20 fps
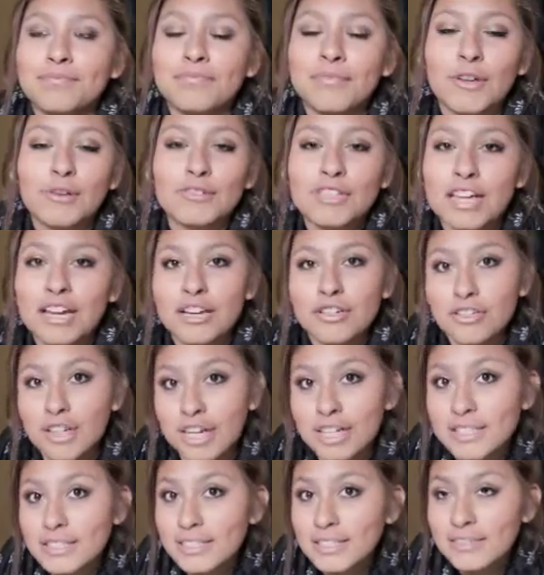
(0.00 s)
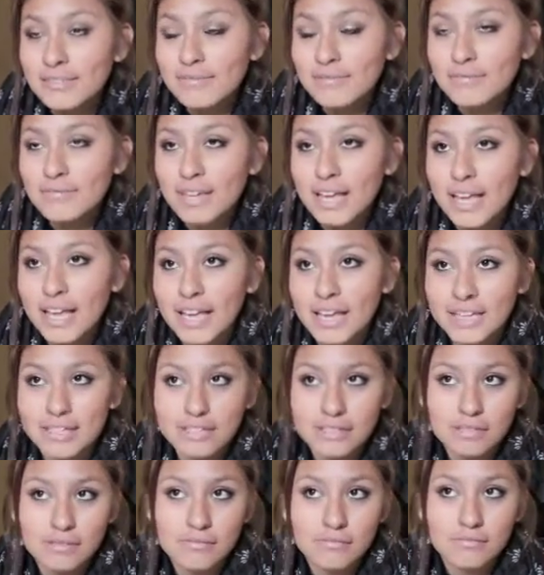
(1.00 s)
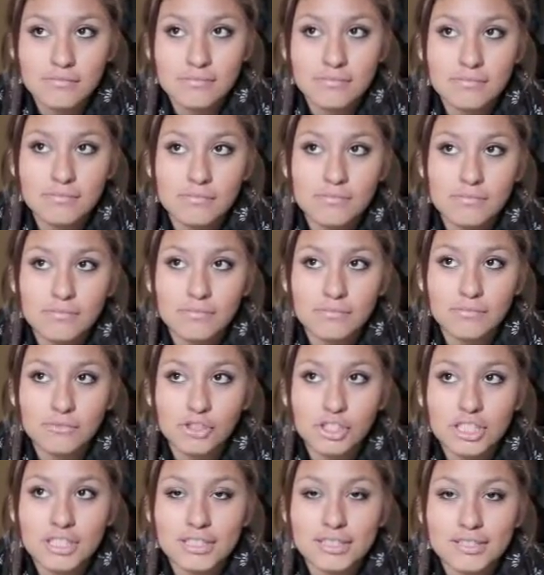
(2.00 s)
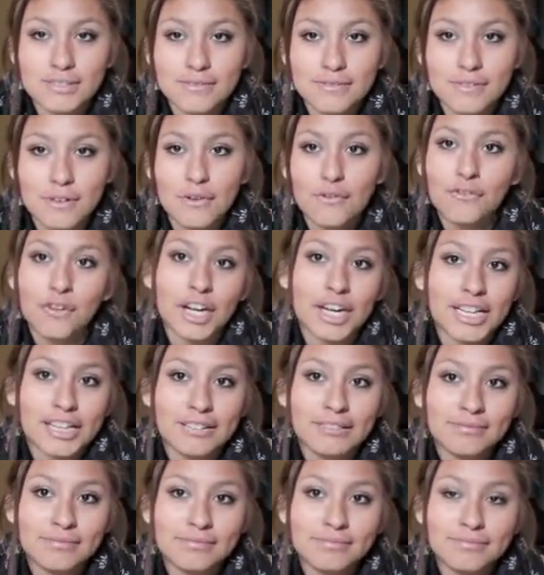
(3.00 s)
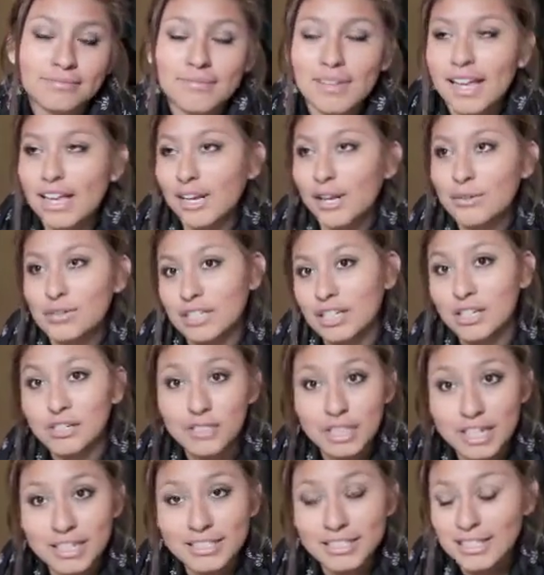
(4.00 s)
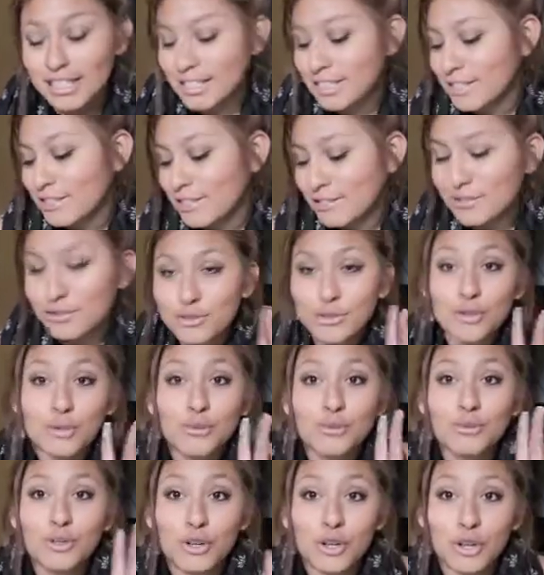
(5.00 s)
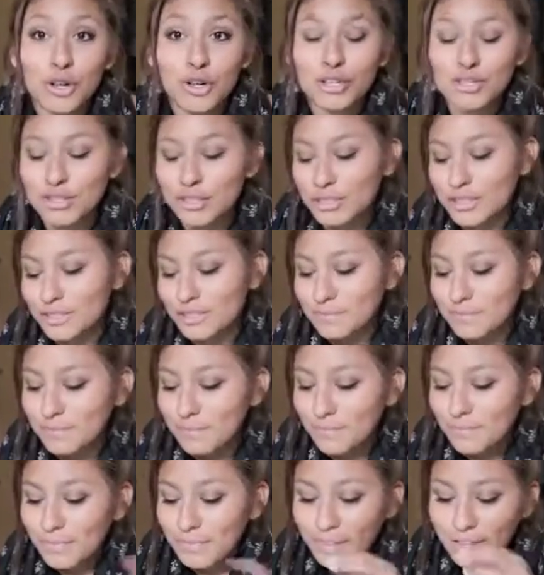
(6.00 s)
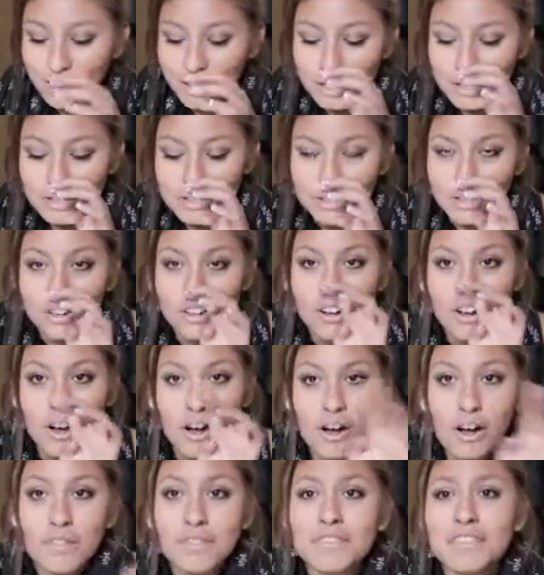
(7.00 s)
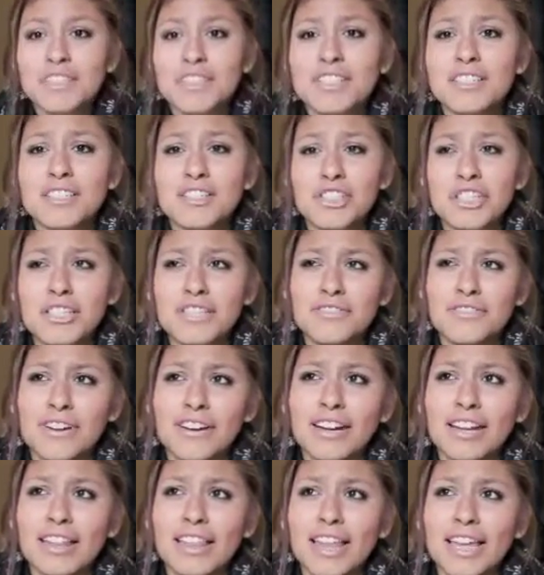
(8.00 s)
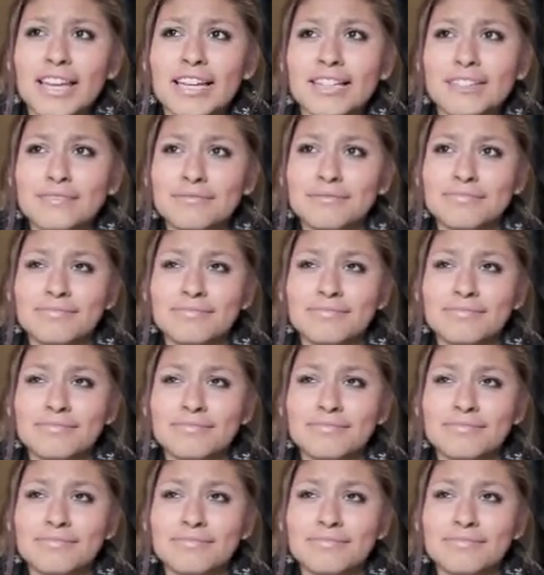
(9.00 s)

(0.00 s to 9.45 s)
Knows how to dress and just funny. And knows how to dress. That's 2 turn-ons. Turn-offs, just very like,